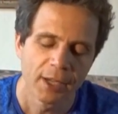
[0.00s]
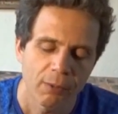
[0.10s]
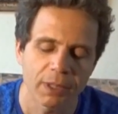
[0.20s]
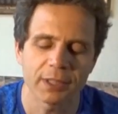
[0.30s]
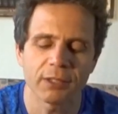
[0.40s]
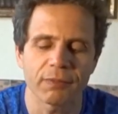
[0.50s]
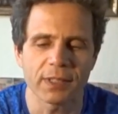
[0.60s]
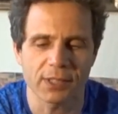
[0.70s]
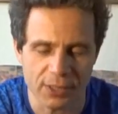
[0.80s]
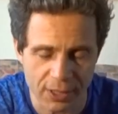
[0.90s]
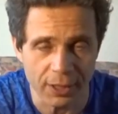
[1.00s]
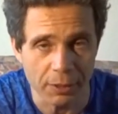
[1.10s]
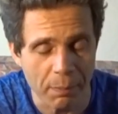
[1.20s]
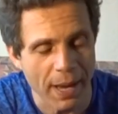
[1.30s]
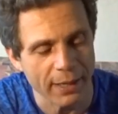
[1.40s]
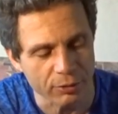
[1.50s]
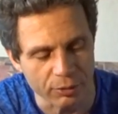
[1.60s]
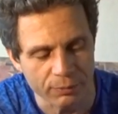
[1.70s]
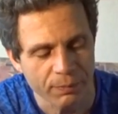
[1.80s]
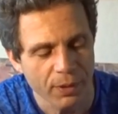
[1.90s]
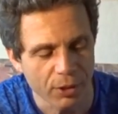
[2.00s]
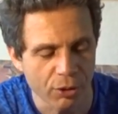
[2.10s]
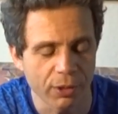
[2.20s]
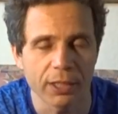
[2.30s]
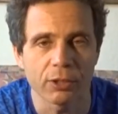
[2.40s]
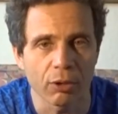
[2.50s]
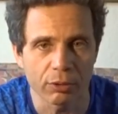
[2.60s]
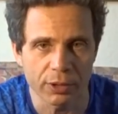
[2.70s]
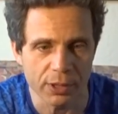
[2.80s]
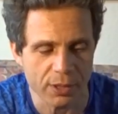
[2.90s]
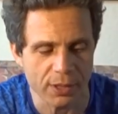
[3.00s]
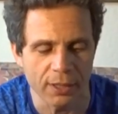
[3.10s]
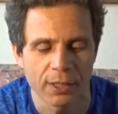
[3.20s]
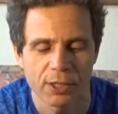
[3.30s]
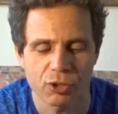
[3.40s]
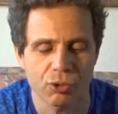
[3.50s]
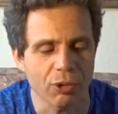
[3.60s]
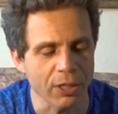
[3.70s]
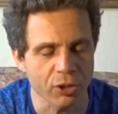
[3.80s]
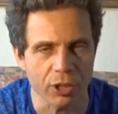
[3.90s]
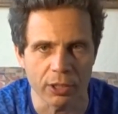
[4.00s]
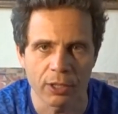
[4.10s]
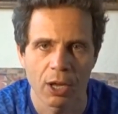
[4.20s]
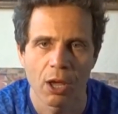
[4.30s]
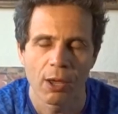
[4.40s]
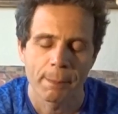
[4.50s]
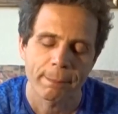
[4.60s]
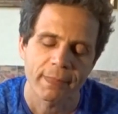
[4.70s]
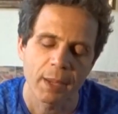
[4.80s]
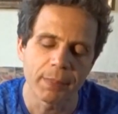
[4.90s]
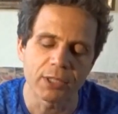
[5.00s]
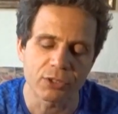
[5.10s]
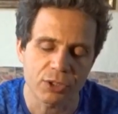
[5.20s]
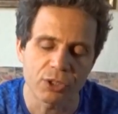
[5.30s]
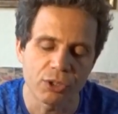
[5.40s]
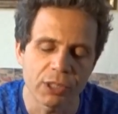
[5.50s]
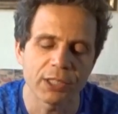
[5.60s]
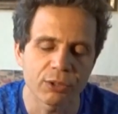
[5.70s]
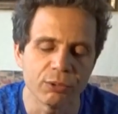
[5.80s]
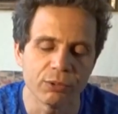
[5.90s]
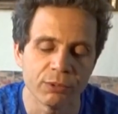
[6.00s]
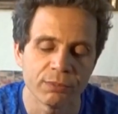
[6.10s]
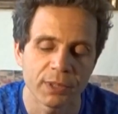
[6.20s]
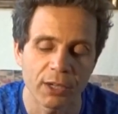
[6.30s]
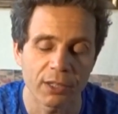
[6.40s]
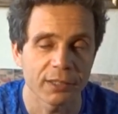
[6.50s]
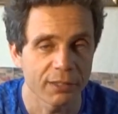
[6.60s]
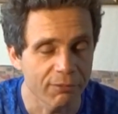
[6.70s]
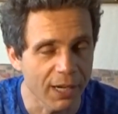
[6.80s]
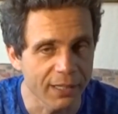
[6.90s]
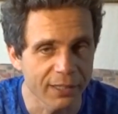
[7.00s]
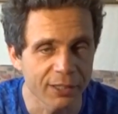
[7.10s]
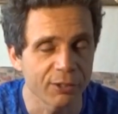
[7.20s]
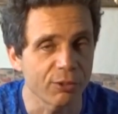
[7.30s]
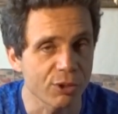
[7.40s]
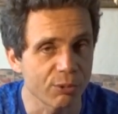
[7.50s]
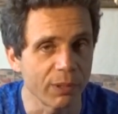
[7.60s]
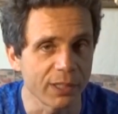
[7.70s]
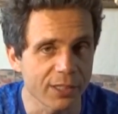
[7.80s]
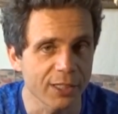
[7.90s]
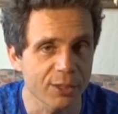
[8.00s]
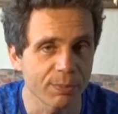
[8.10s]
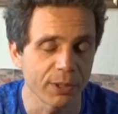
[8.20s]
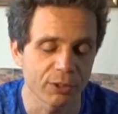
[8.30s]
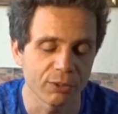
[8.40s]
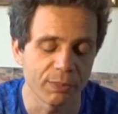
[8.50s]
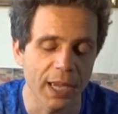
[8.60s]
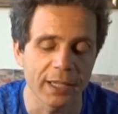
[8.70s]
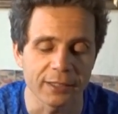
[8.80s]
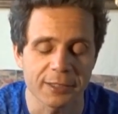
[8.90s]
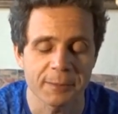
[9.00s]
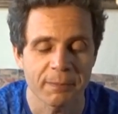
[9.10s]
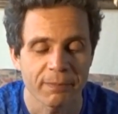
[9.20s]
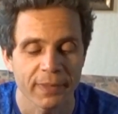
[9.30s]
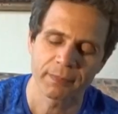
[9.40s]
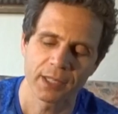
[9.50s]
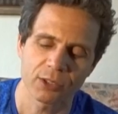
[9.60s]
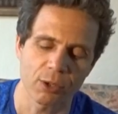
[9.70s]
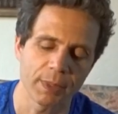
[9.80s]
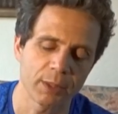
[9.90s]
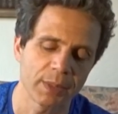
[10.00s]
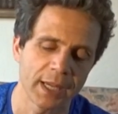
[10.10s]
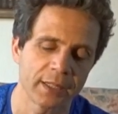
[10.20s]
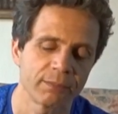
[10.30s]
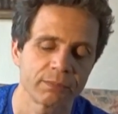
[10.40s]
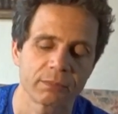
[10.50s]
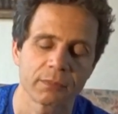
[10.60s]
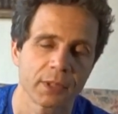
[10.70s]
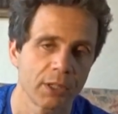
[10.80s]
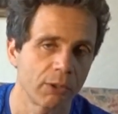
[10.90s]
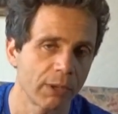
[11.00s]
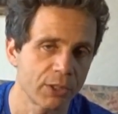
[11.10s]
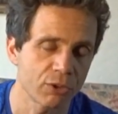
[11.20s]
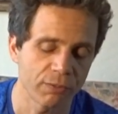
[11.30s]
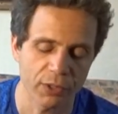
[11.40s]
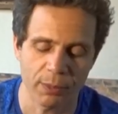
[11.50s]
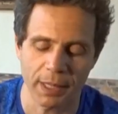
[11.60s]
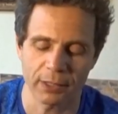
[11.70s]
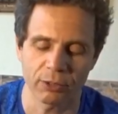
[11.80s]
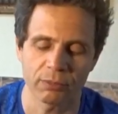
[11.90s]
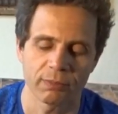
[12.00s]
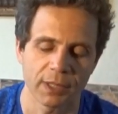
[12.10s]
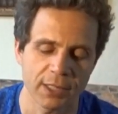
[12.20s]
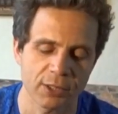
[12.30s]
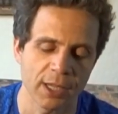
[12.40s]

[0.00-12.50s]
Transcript: Well, the difference is that in a marathon, you need all this structure because you need to run those 26.2 miles. So bottom line, great shoe for a marathon.